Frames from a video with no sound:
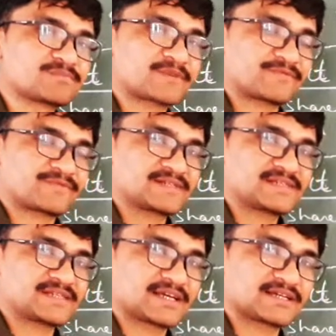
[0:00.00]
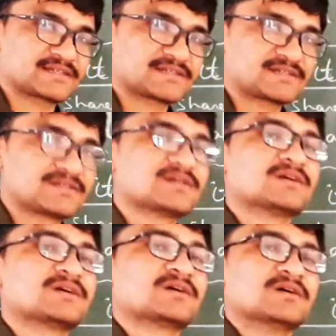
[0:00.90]
preference shares,
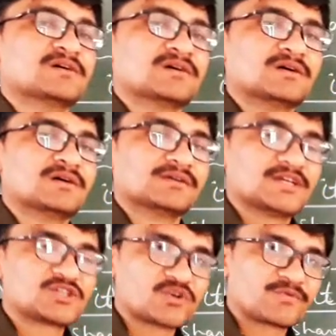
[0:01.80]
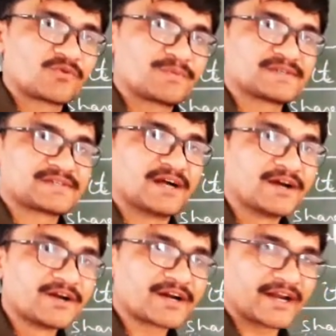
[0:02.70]
each of rupees
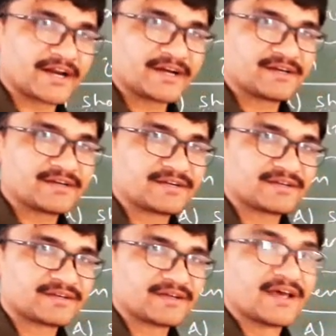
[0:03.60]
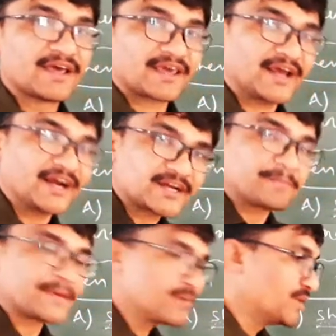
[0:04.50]
100 at a
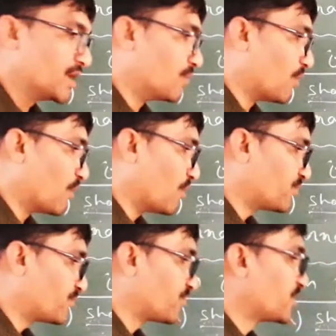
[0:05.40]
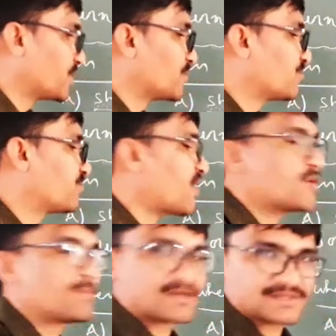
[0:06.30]
premium of
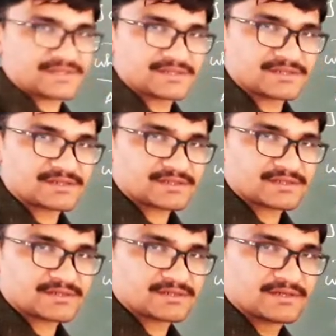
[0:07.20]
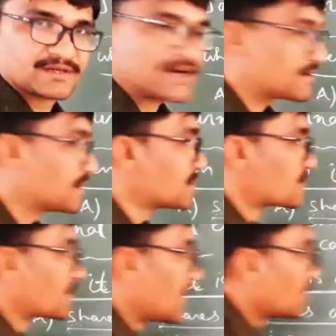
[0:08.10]
5%. right?
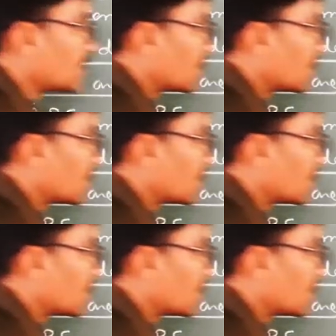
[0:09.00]
So now the